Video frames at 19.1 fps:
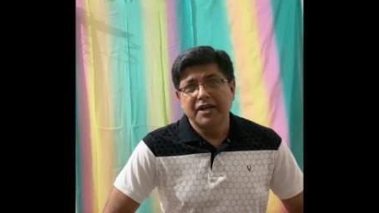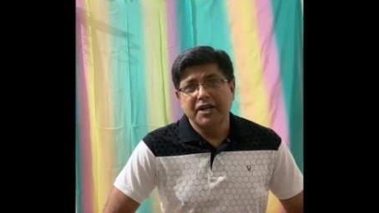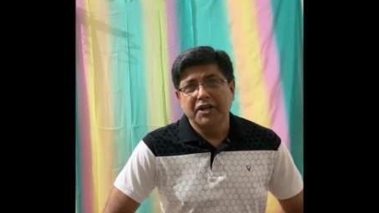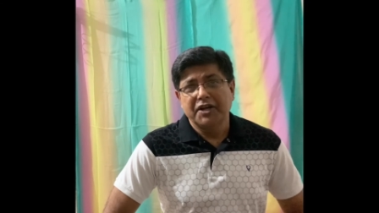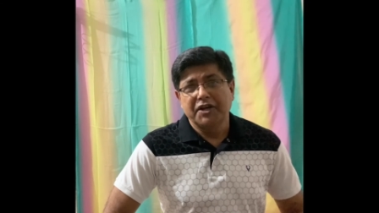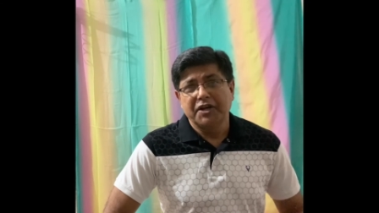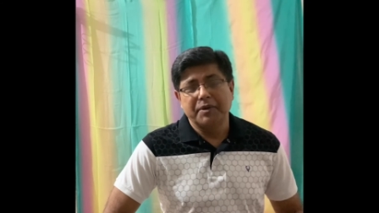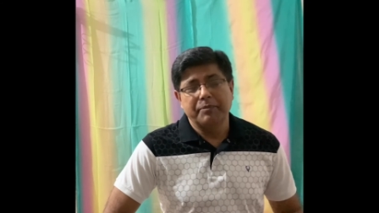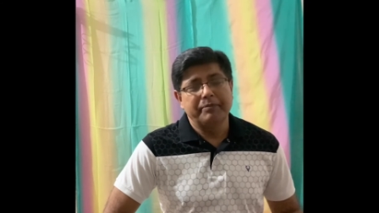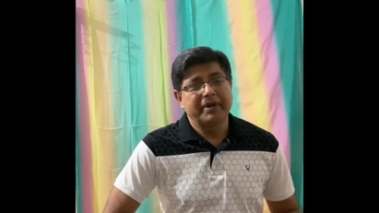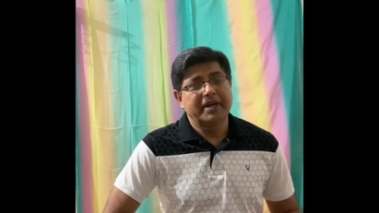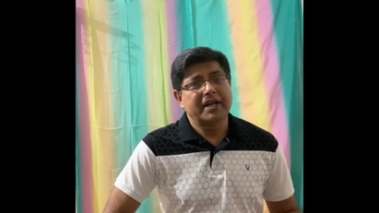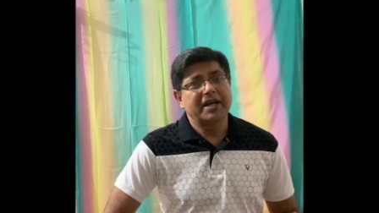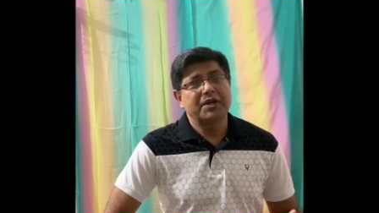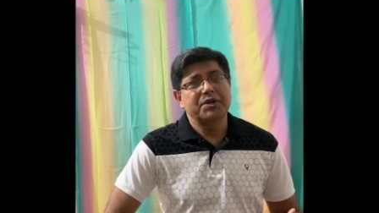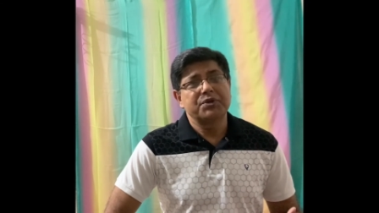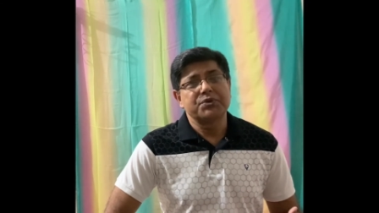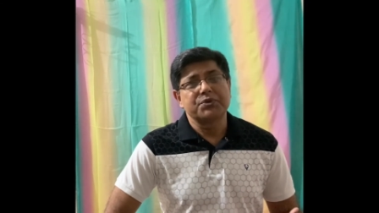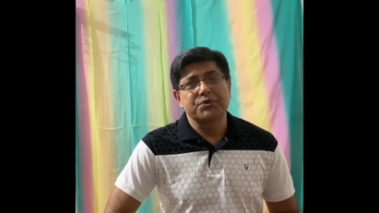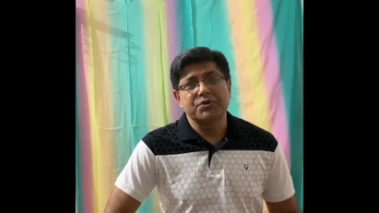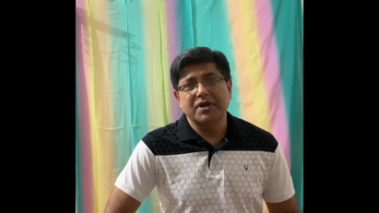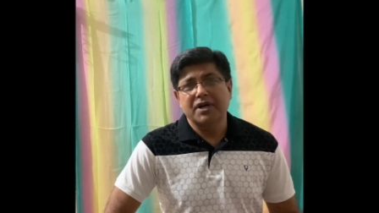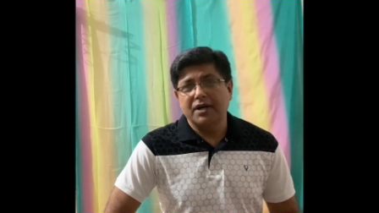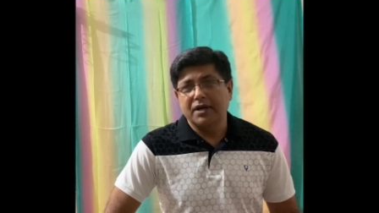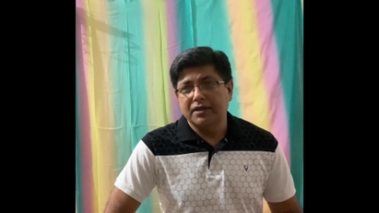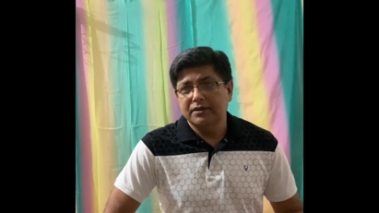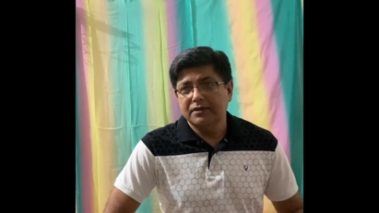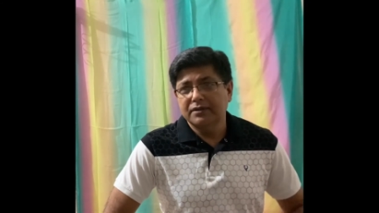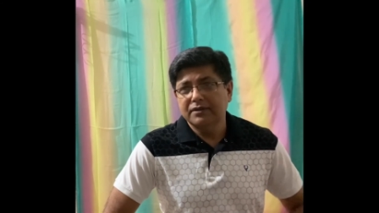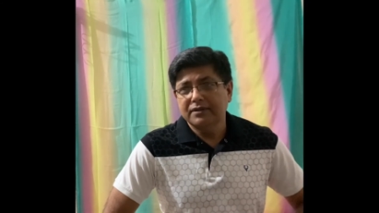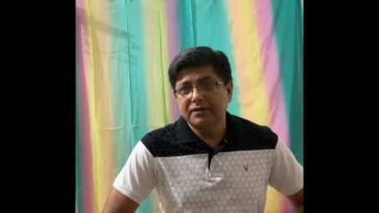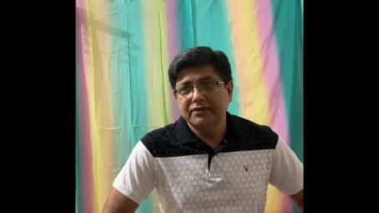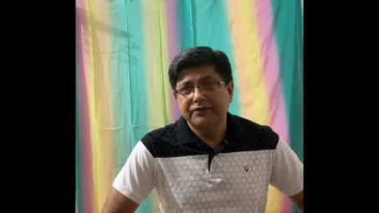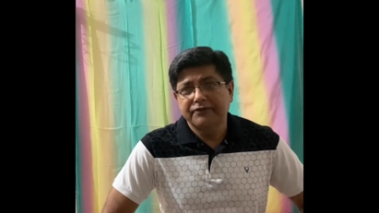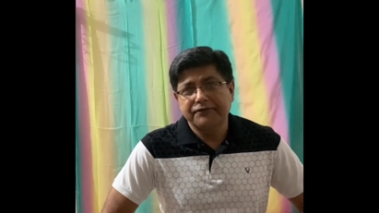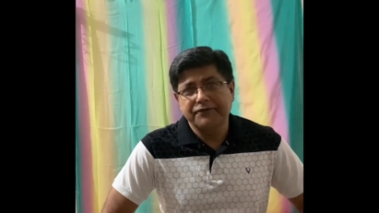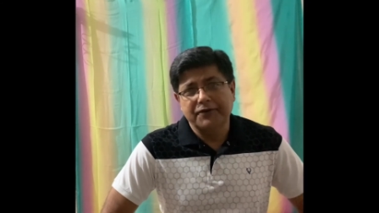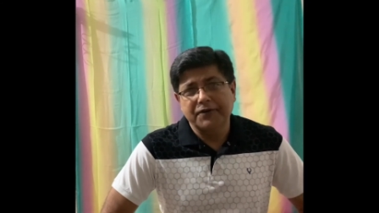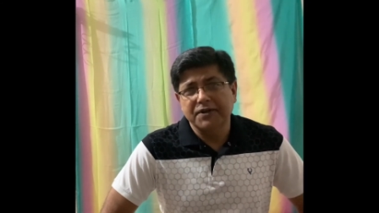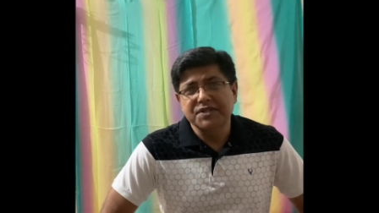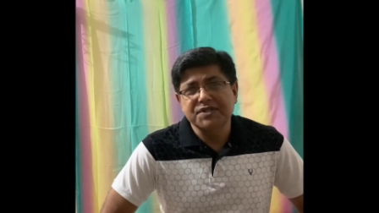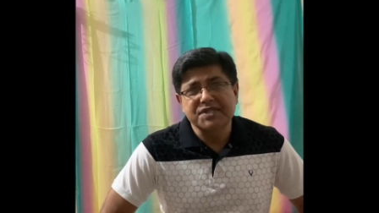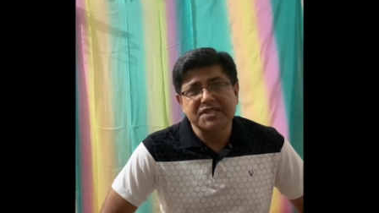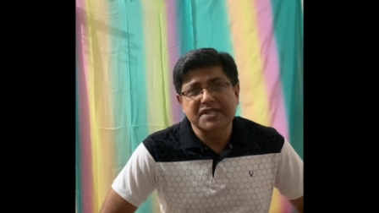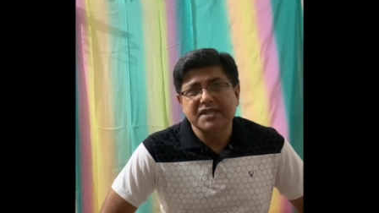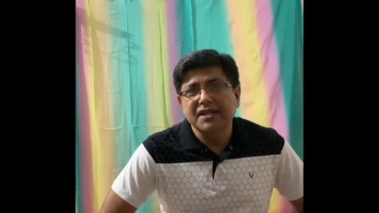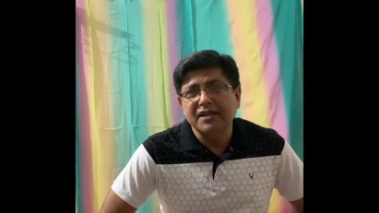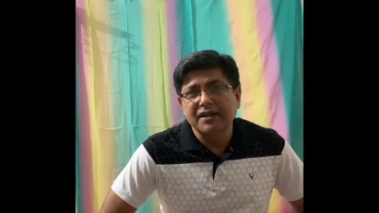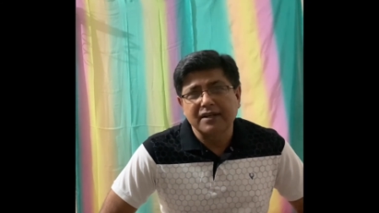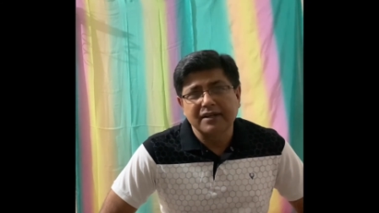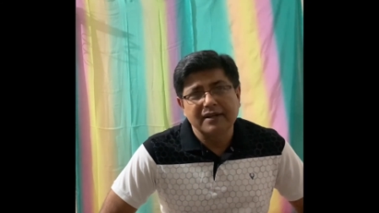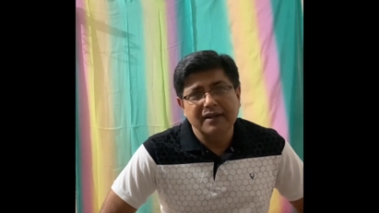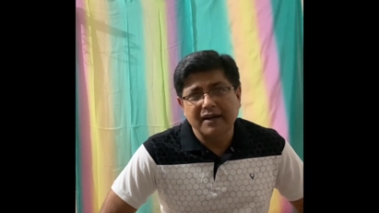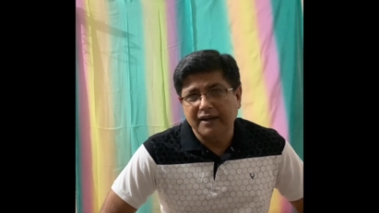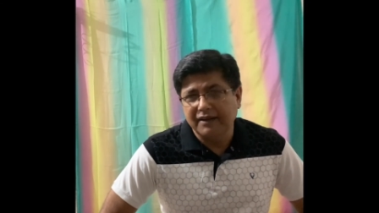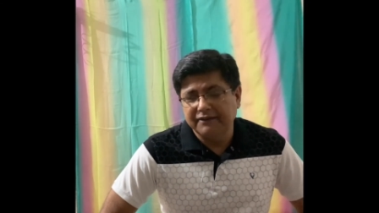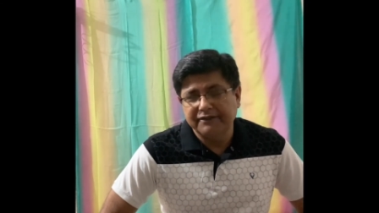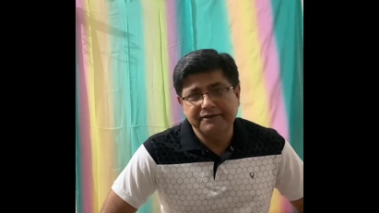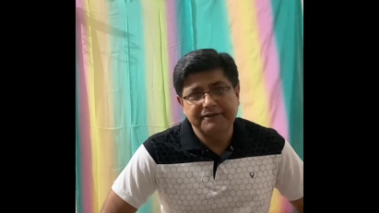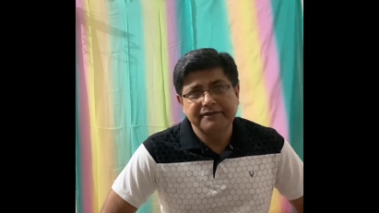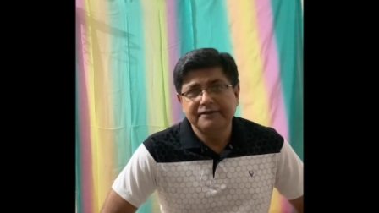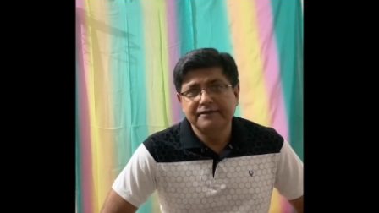He began to run for his dear life.